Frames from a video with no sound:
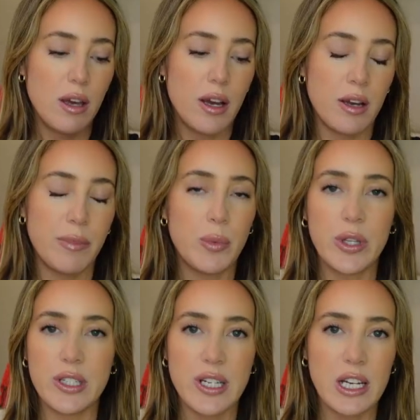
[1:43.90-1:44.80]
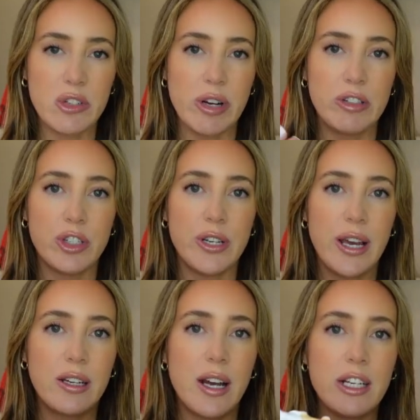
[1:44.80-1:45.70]
Um, the one that ties around your
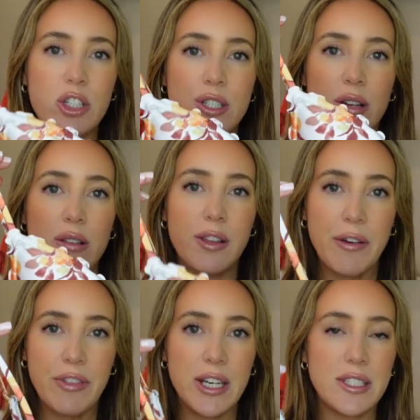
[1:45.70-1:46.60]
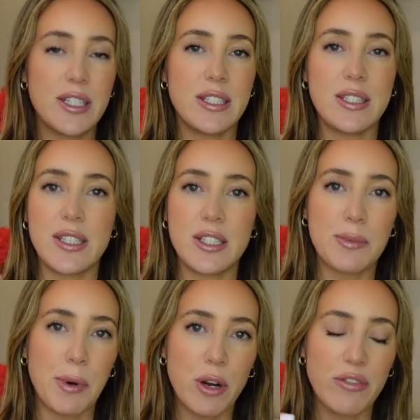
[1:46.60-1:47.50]
neck. I just love this. It sits
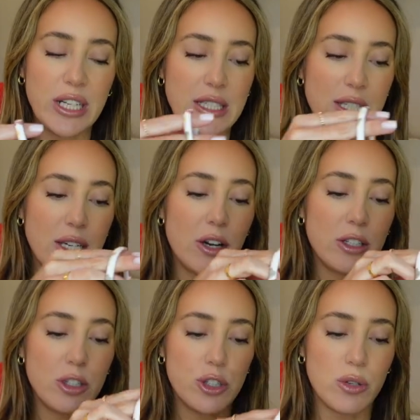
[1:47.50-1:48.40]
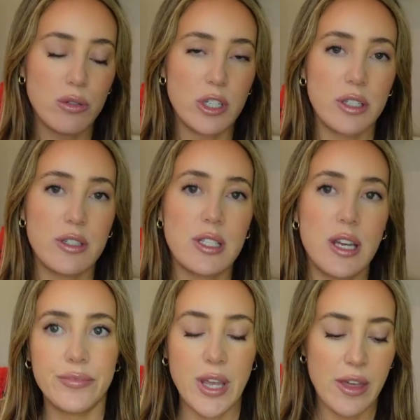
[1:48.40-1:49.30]
perfectly on your shoulders.
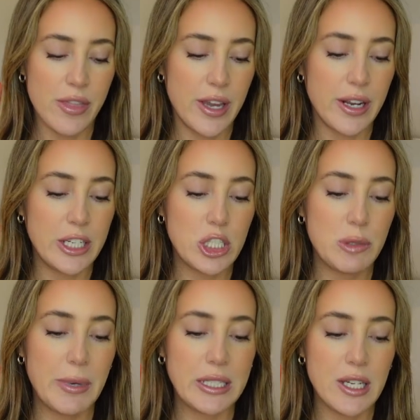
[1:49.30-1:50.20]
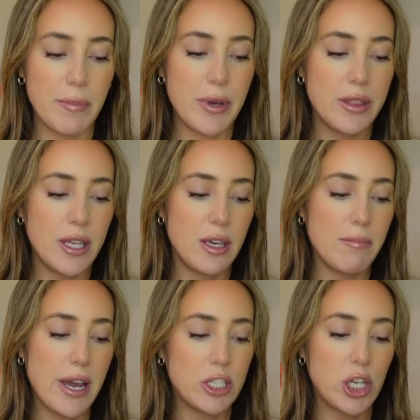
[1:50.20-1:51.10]
And then I just picked up the
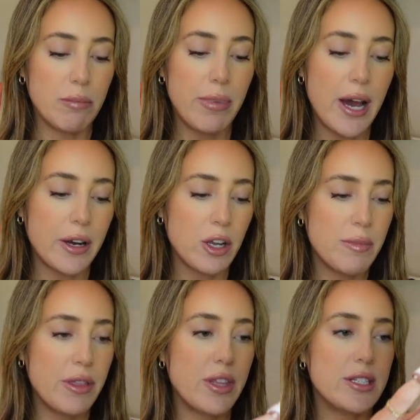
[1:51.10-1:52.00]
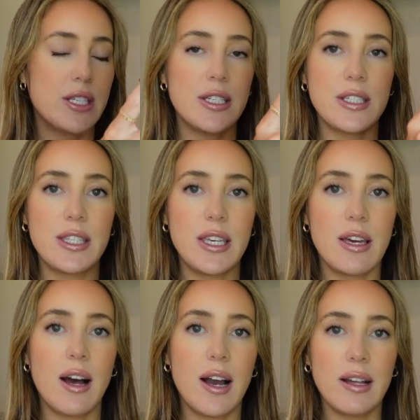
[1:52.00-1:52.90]
matching bottom. This is the
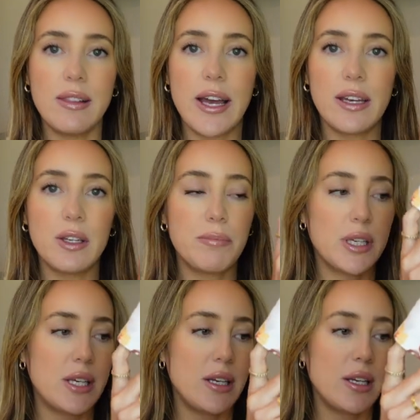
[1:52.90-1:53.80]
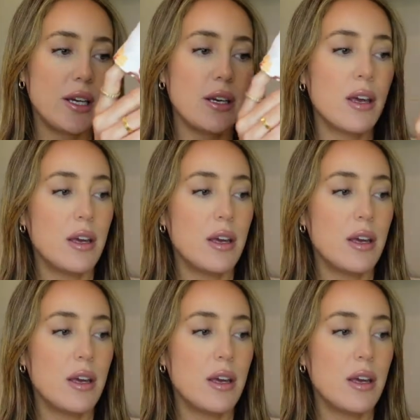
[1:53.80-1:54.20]
high leg bikini.